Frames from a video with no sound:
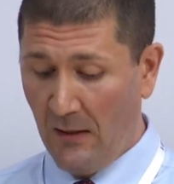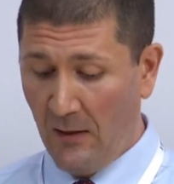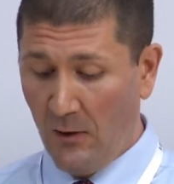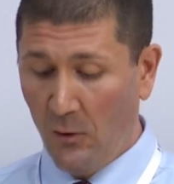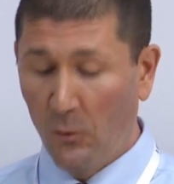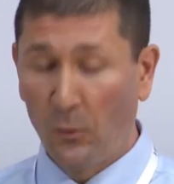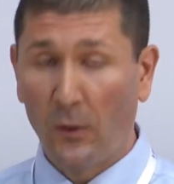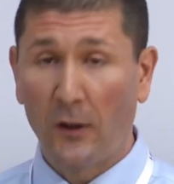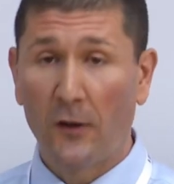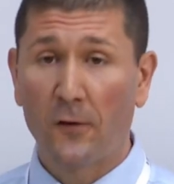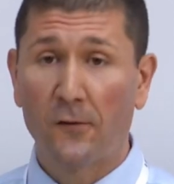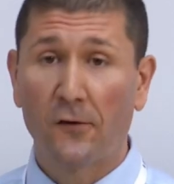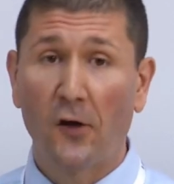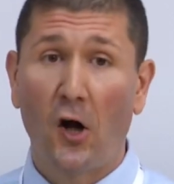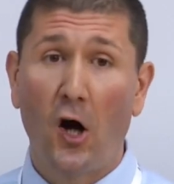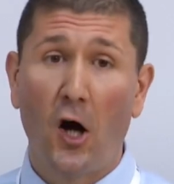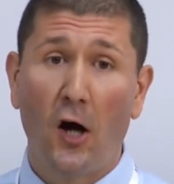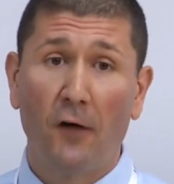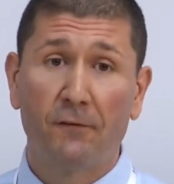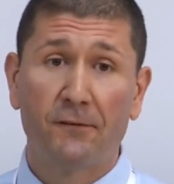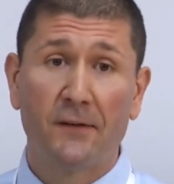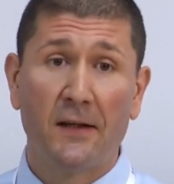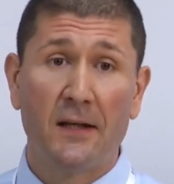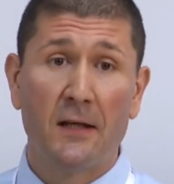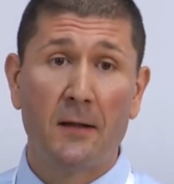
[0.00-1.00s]
where it's
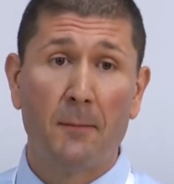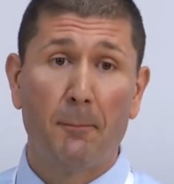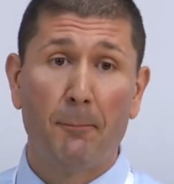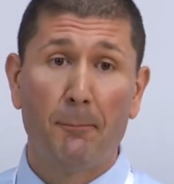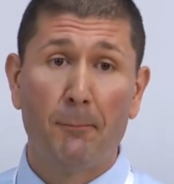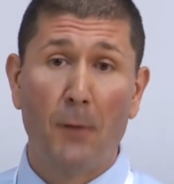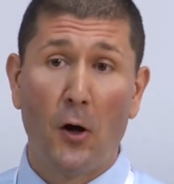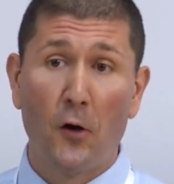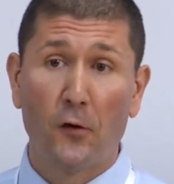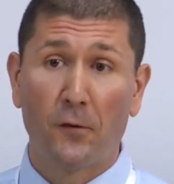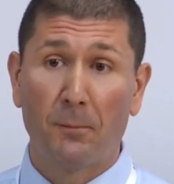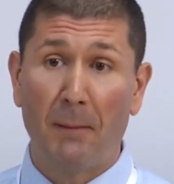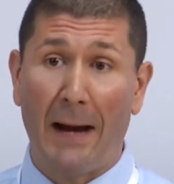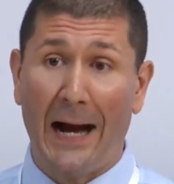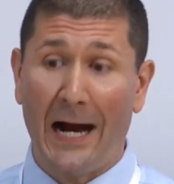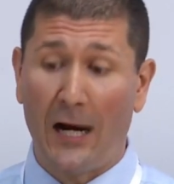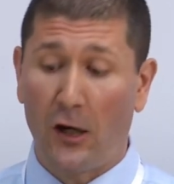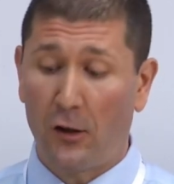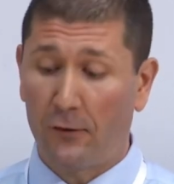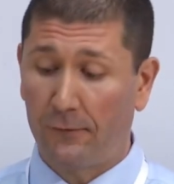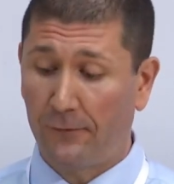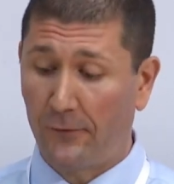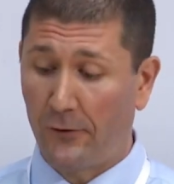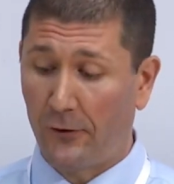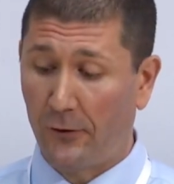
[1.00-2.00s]
often most
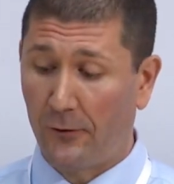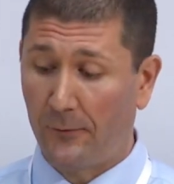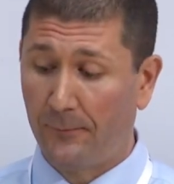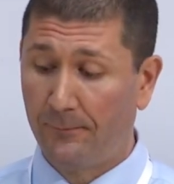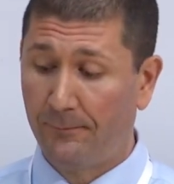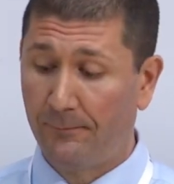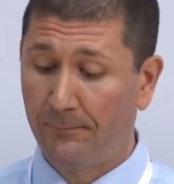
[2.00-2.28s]
powerful.